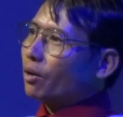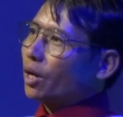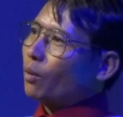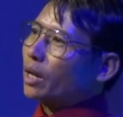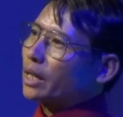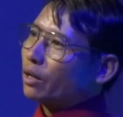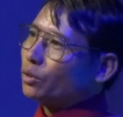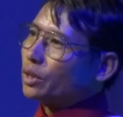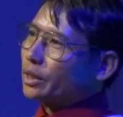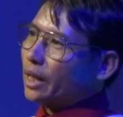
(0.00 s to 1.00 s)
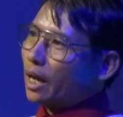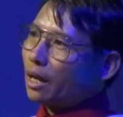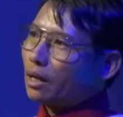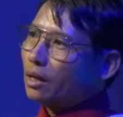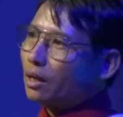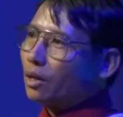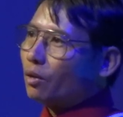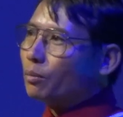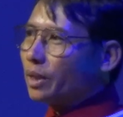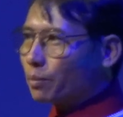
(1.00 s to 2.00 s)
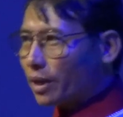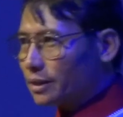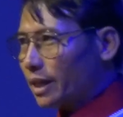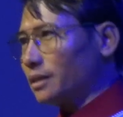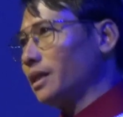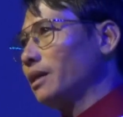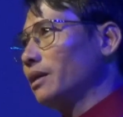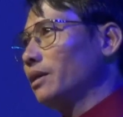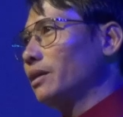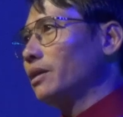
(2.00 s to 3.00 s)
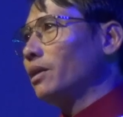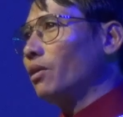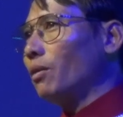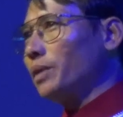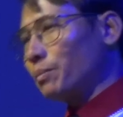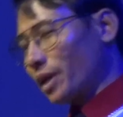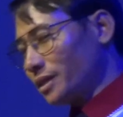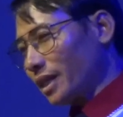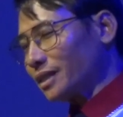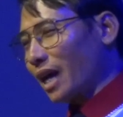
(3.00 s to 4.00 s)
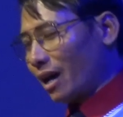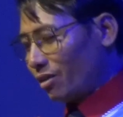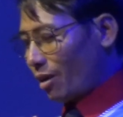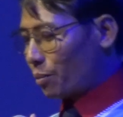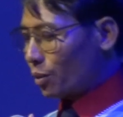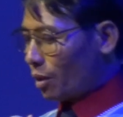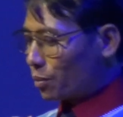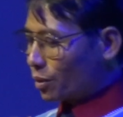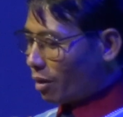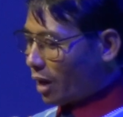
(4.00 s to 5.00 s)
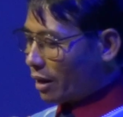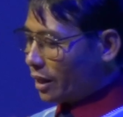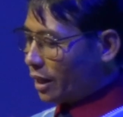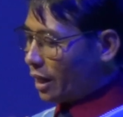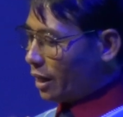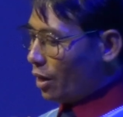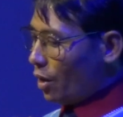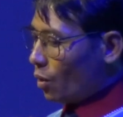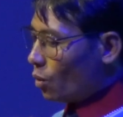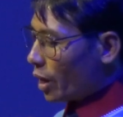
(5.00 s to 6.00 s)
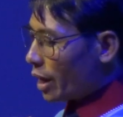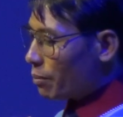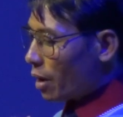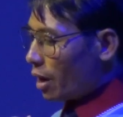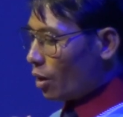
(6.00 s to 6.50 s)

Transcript: ko la wa ta to ne da omnipresent omnipresent ya no a pro no ha de ne omnipresent